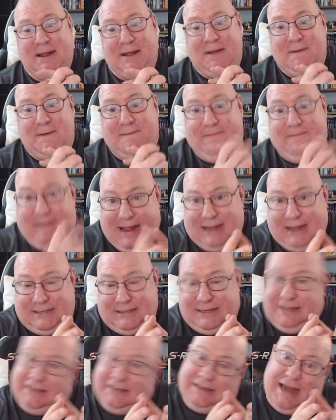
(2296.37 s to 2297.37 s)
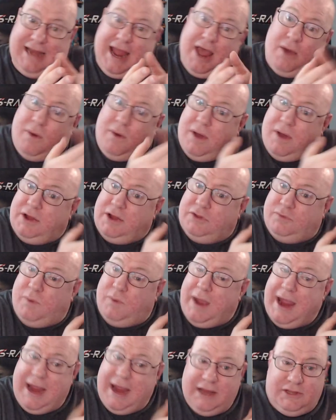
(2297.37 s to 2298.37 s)
Fisk is now on his
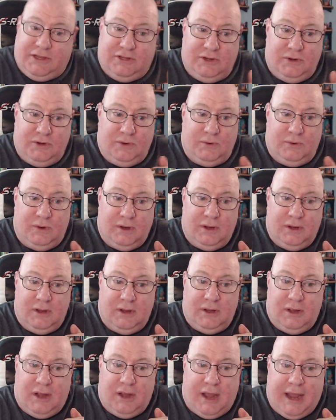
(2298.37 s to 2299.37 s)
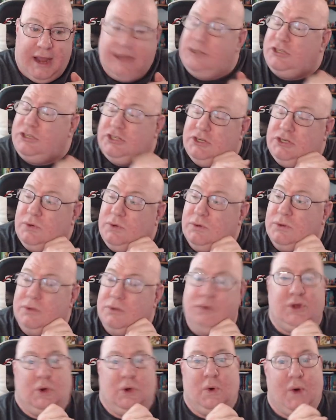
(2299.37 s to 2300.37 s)
way to a
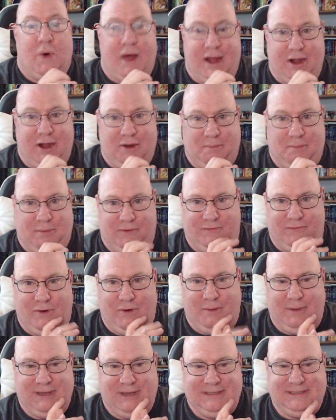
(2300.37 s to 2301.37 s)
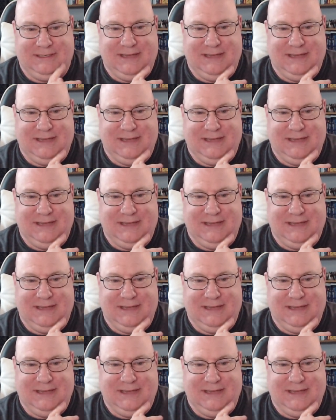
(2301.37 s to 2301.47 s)
school choir performance.